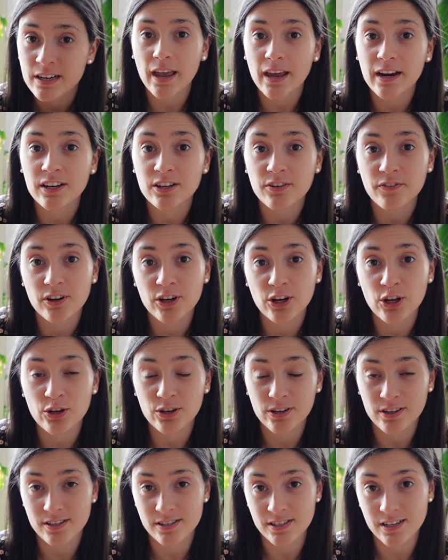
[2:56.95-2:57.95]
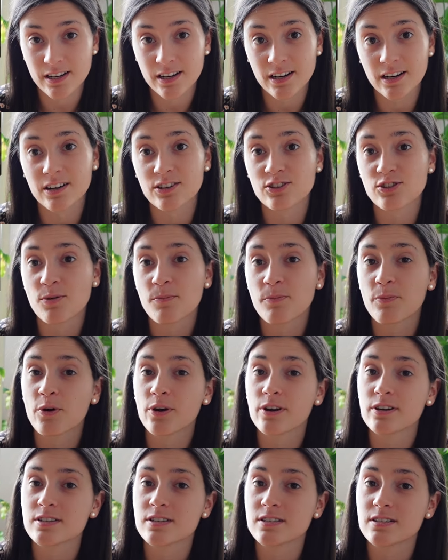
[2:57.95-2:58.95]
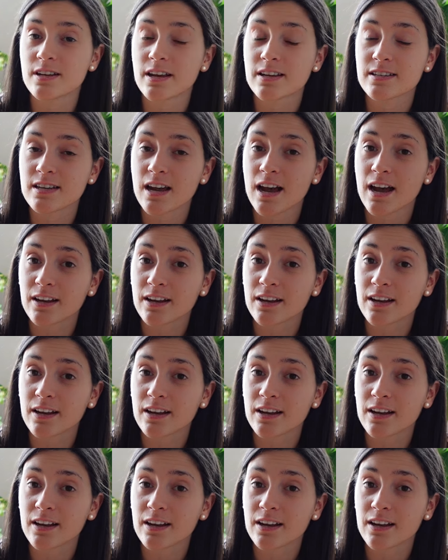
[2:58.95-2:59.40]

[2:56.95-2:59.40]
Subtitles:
And in the video, you can see that at some point she says